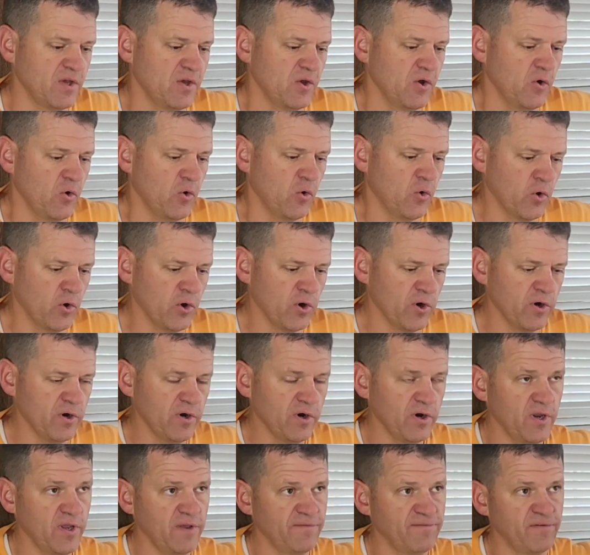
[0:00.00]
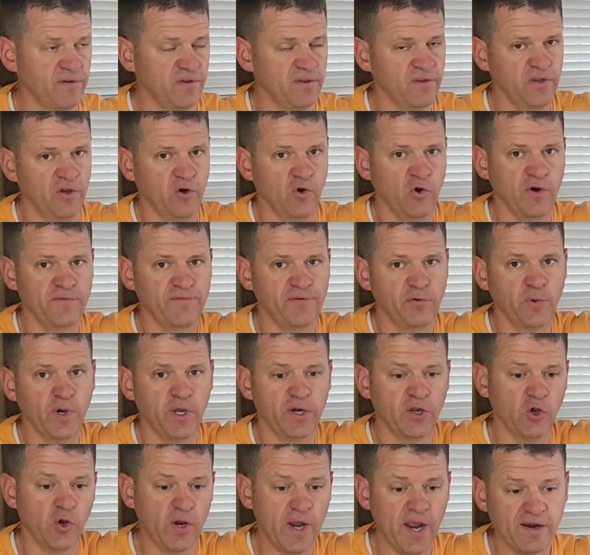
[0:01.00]
Or if you want
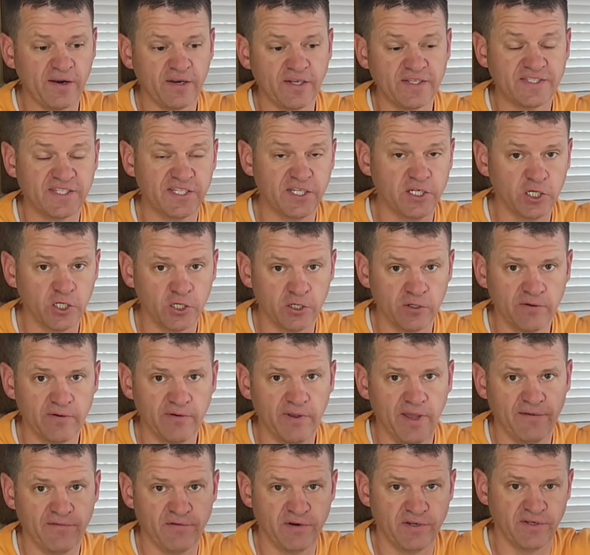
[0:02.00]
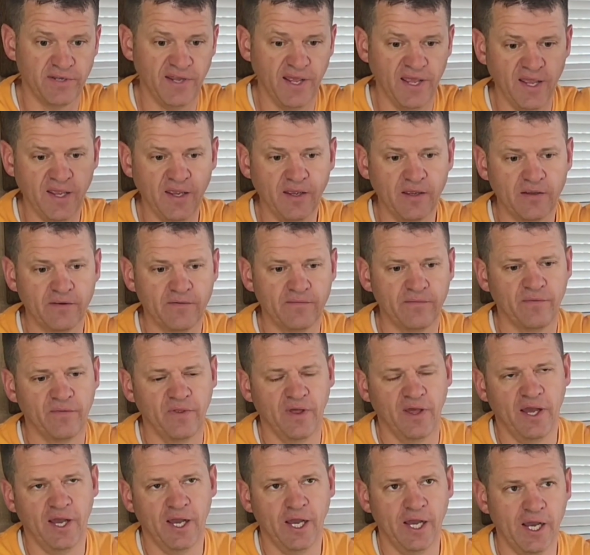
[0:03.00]
to go down to 0 every day,
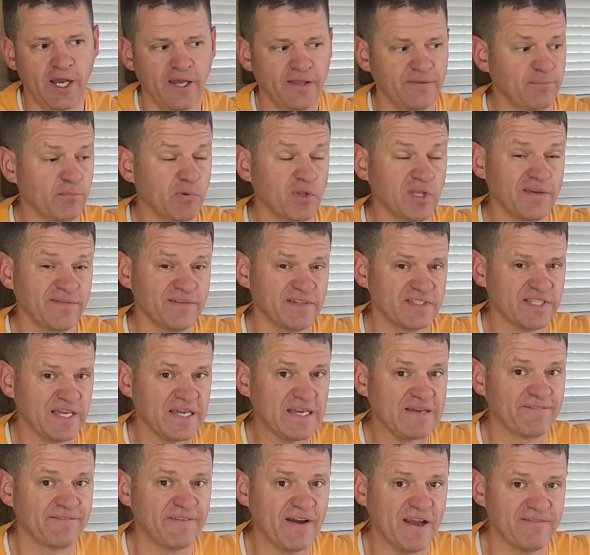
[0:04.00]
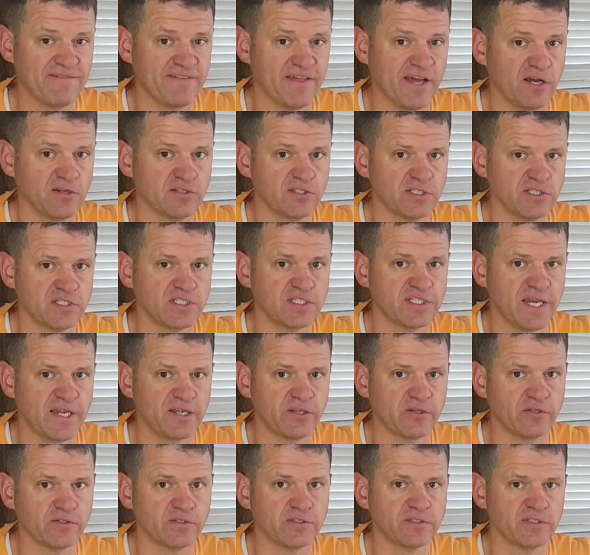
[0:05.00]
I believe it's like 5,000
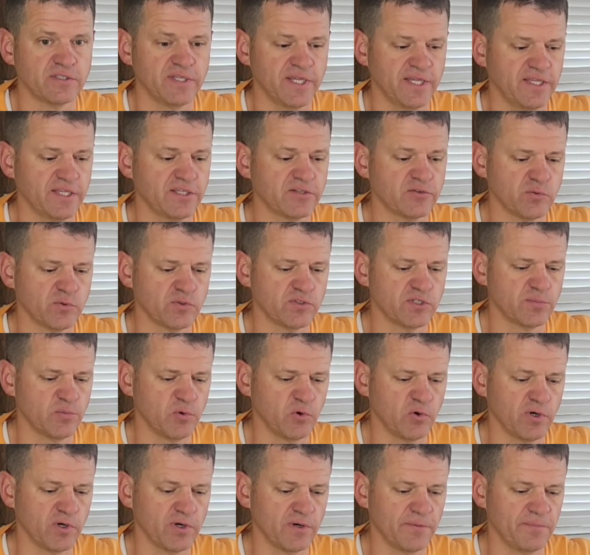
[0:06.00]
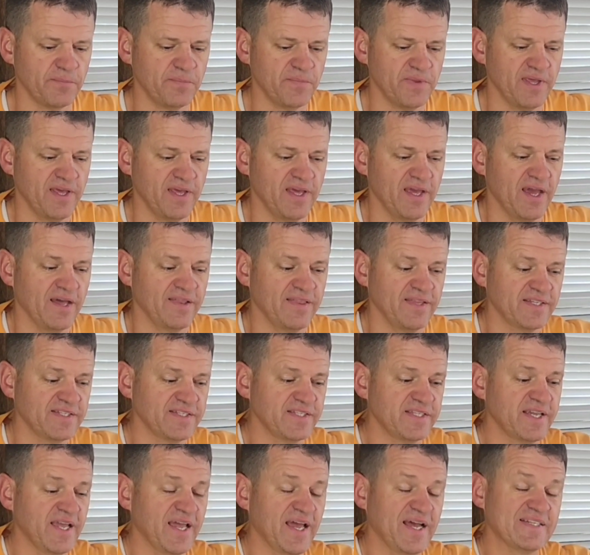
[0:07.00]
cycles that this will support. And this
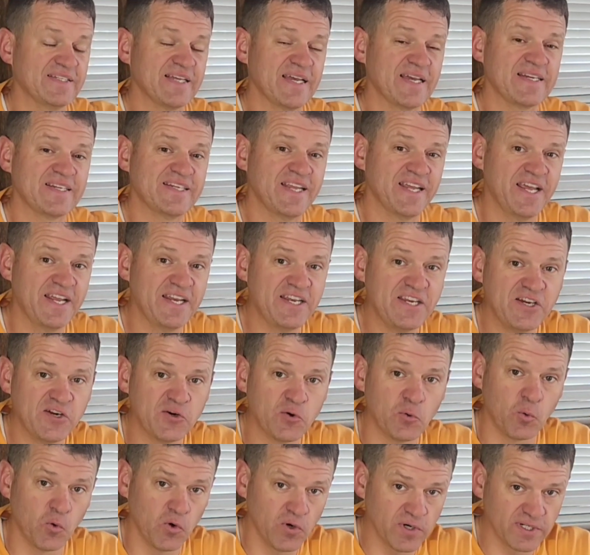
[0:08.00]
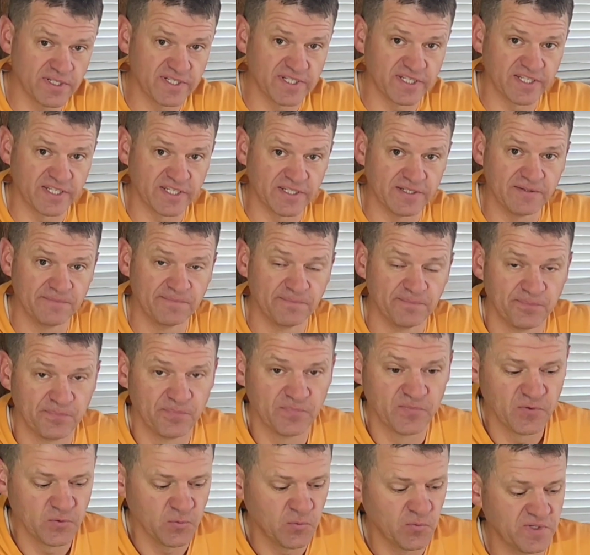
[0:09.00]
thing has a 10-year warranty,
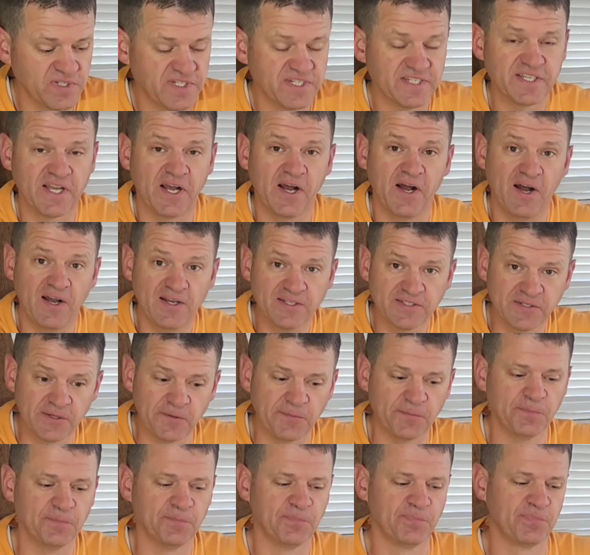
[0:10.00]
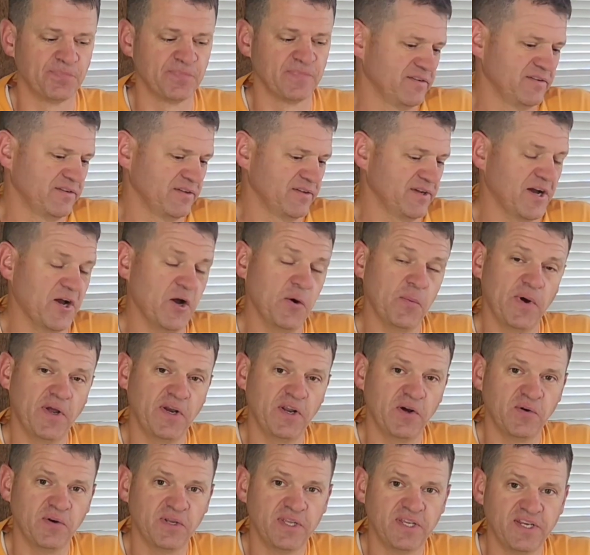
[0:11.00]
which is awesome. I hope I
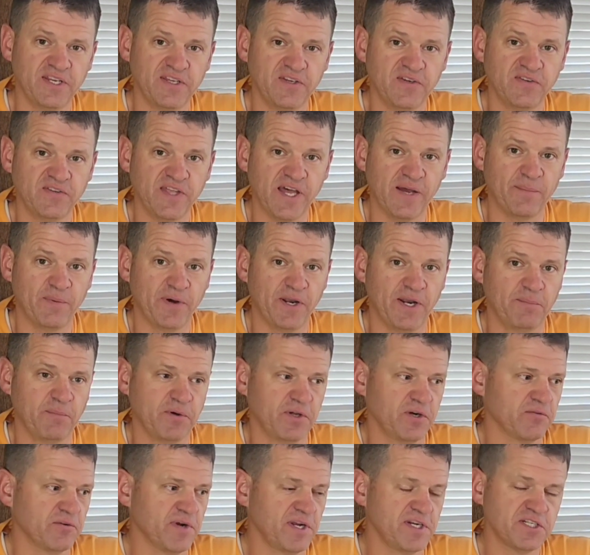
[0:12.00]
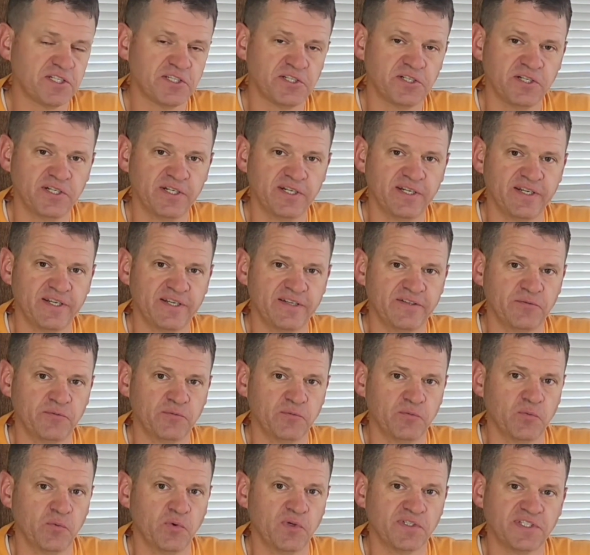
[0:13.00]
don't need to use that, but I'm going to register it and
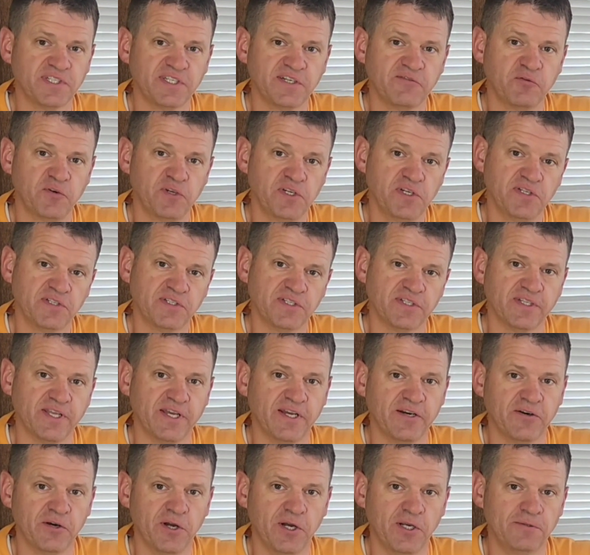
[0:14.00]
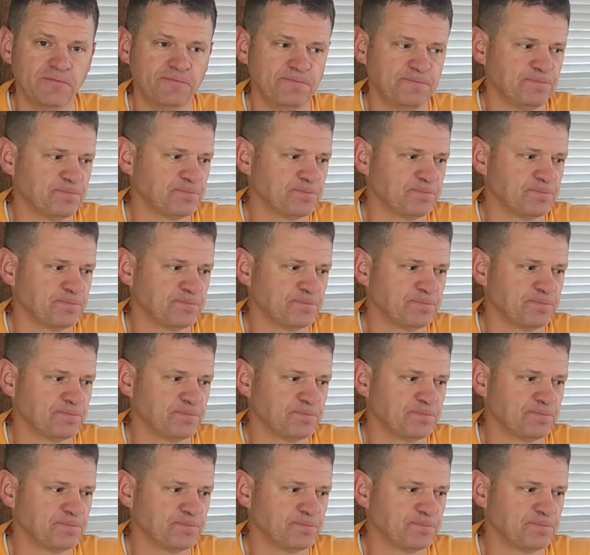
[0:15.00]
we'll see if we use it later on.